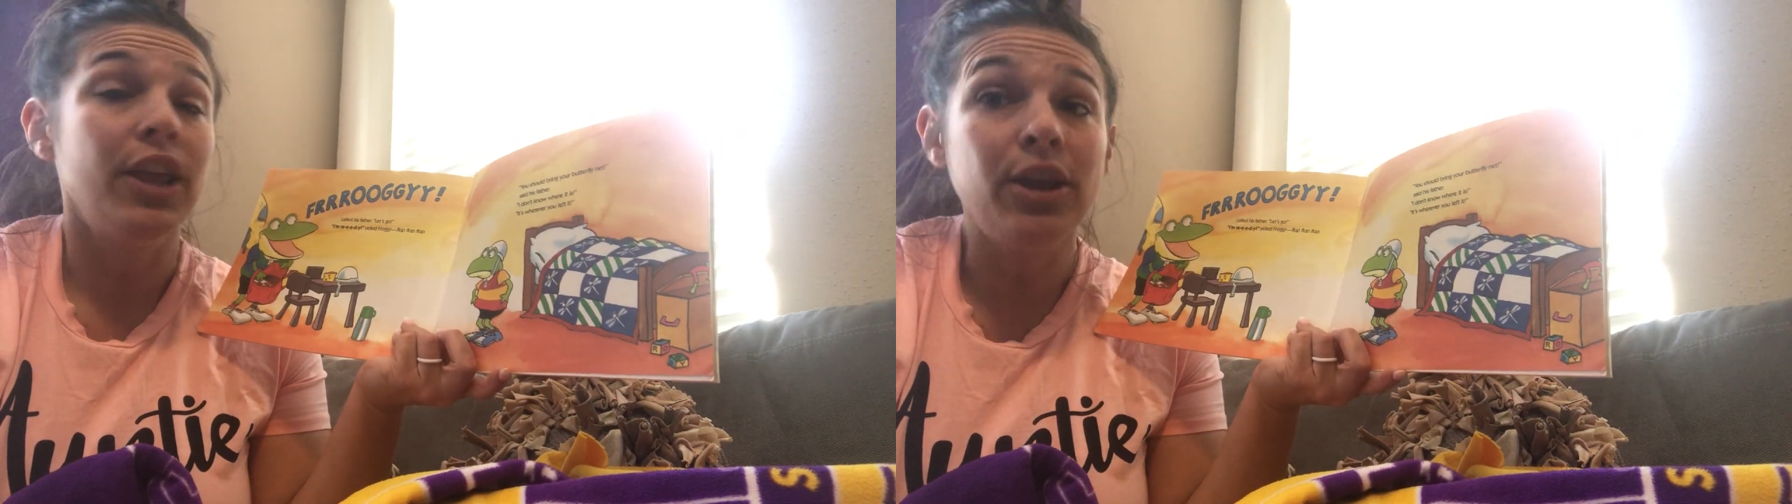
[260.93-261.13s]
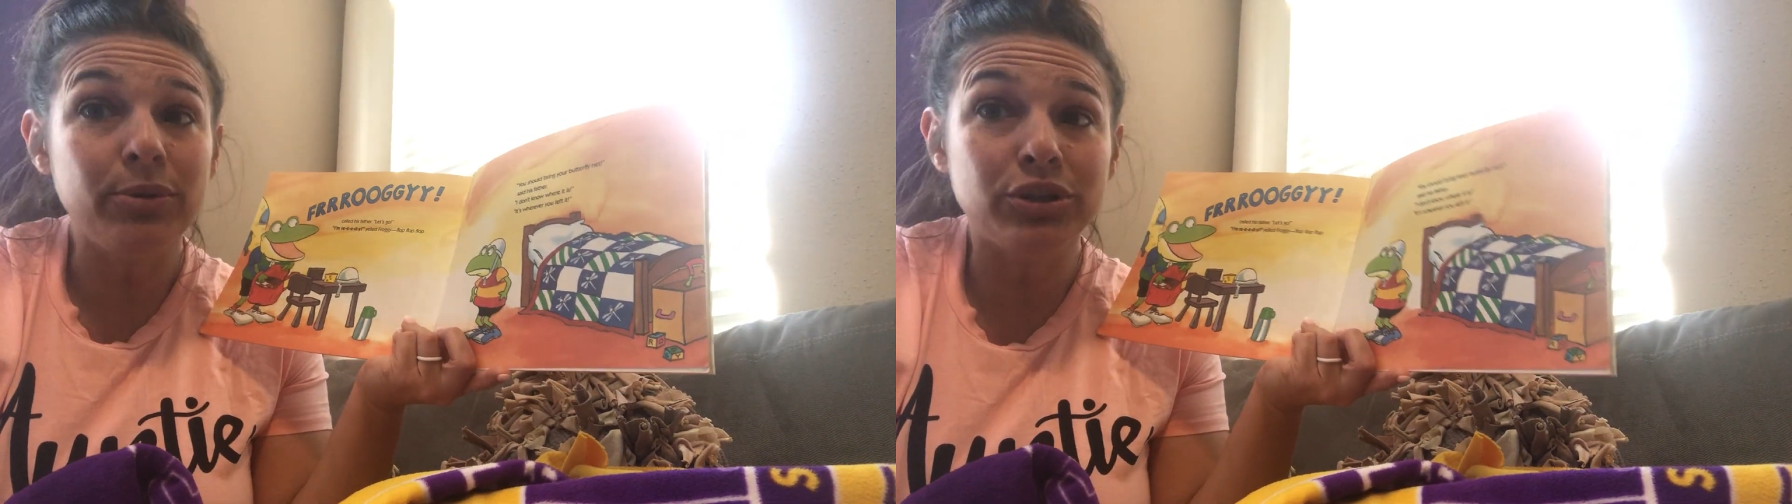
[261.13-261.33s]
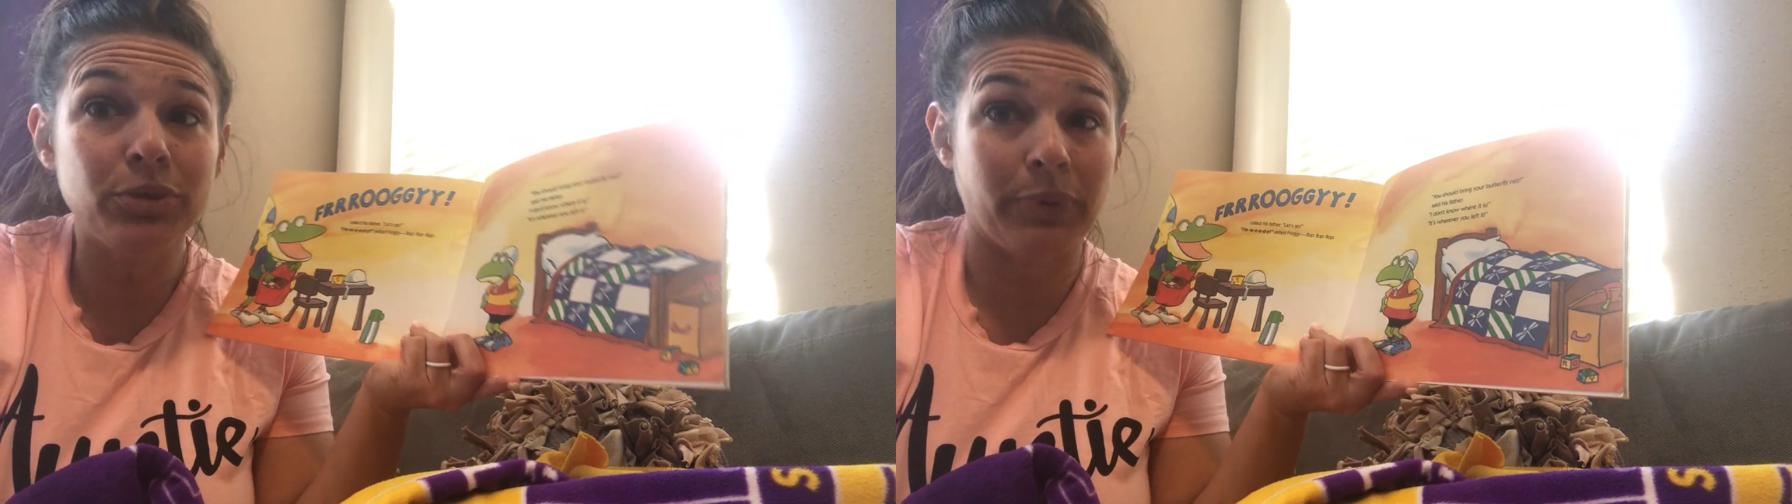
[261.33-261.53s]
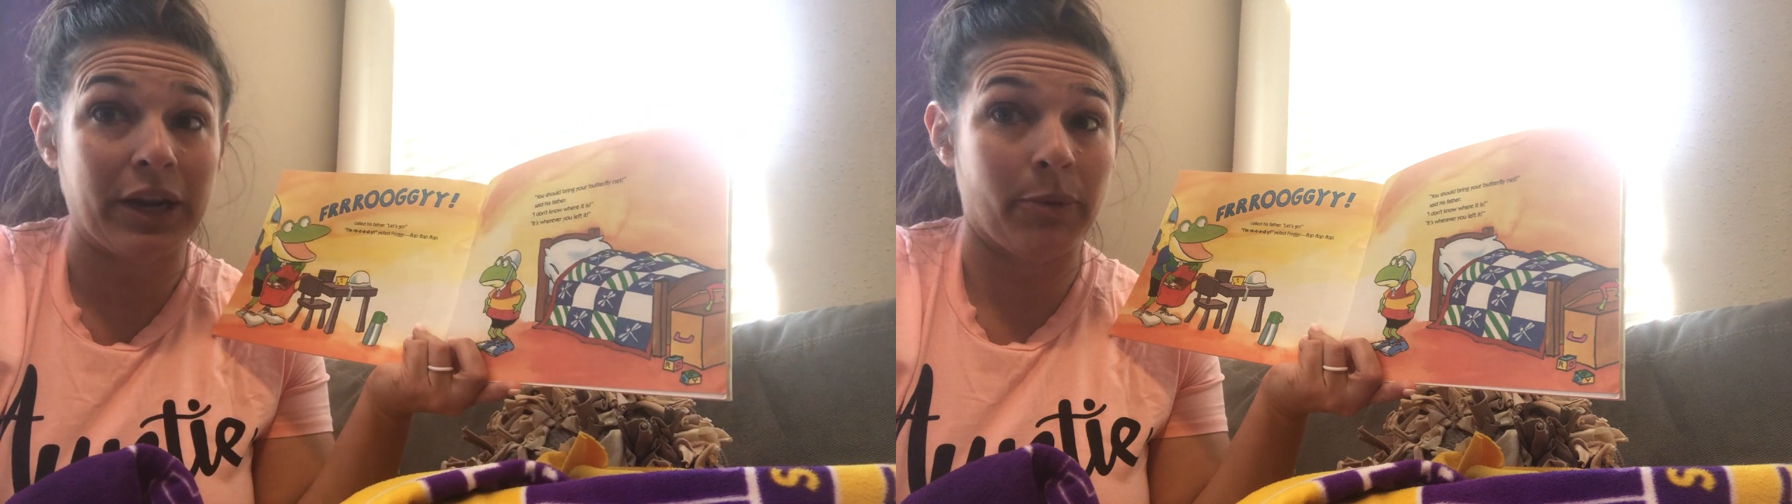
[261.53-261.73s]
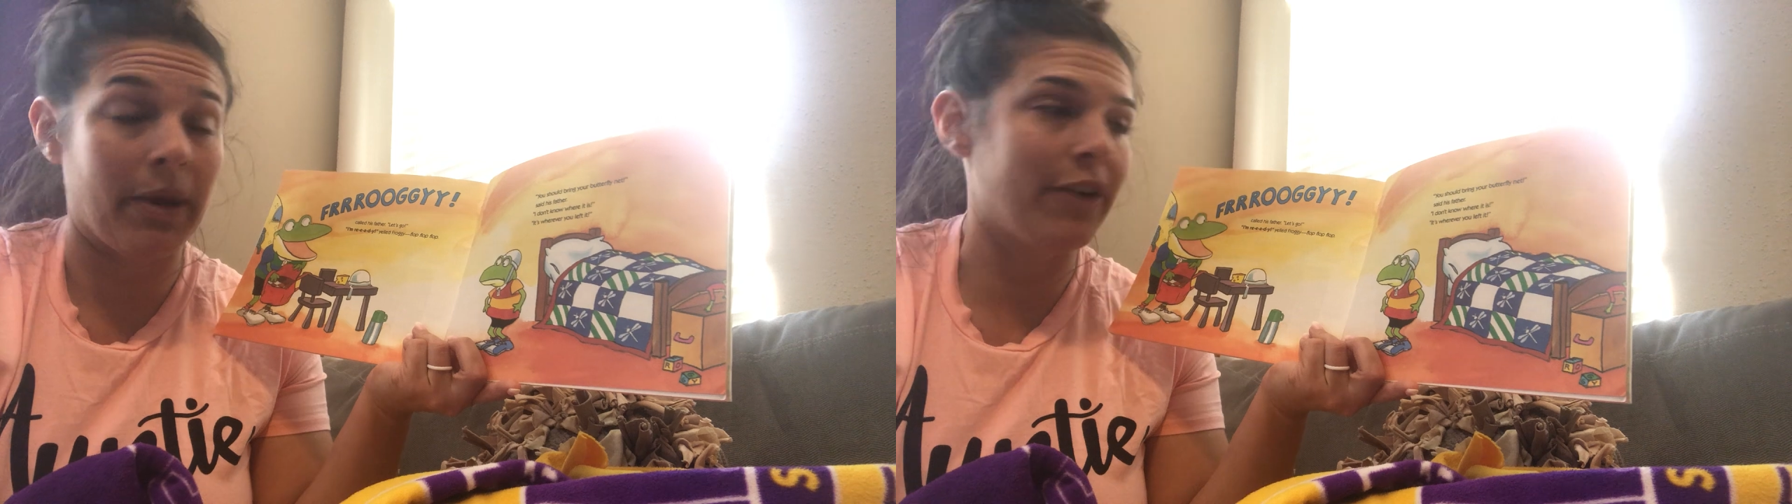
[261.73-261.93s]
You should
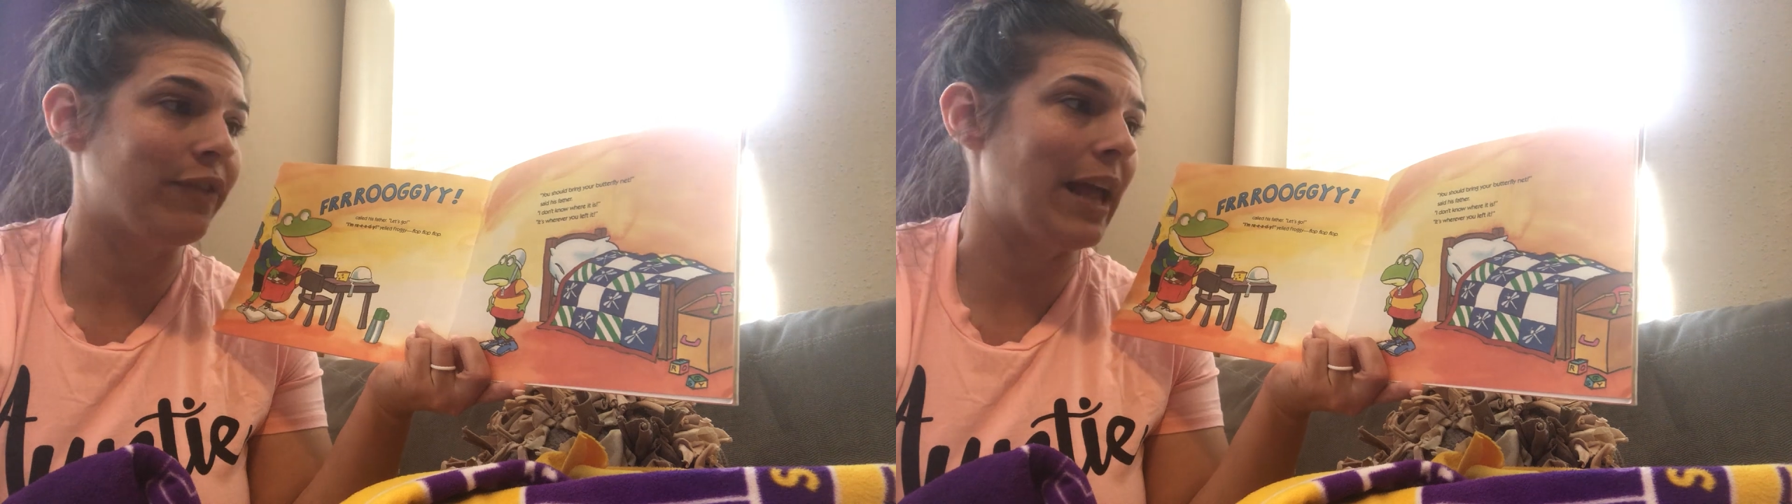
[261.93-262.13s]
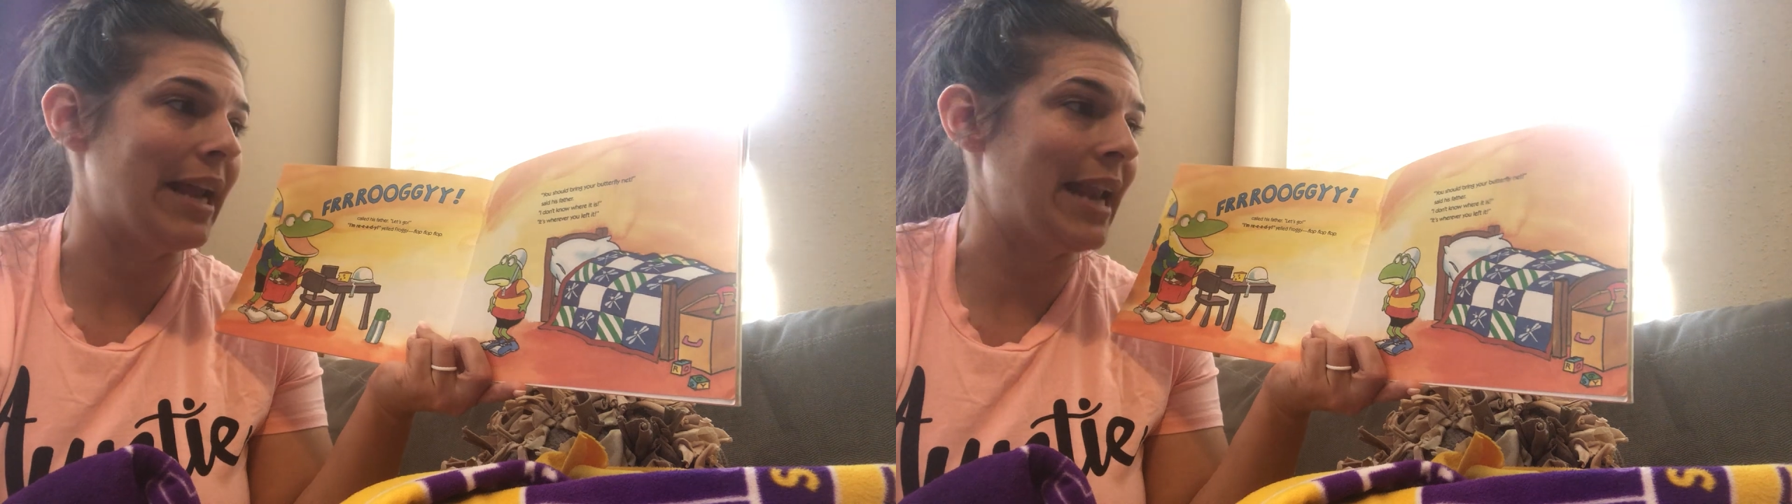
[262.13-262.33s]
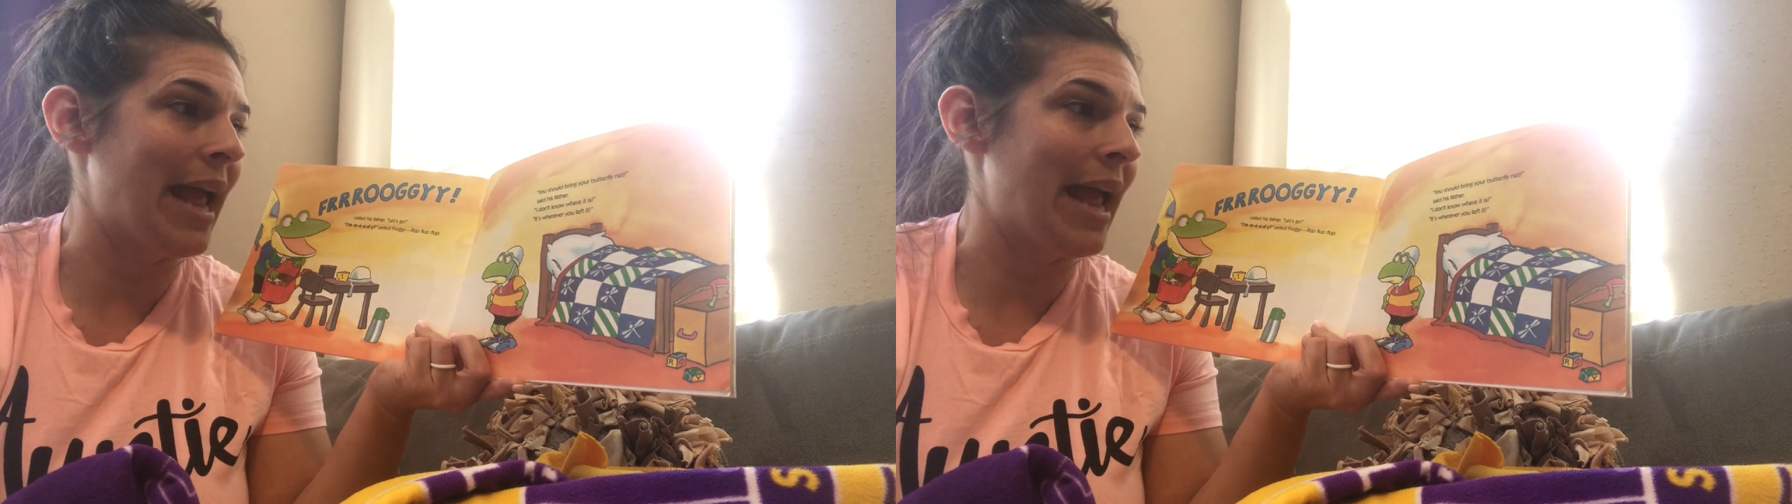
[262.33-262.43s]
bring your butterfly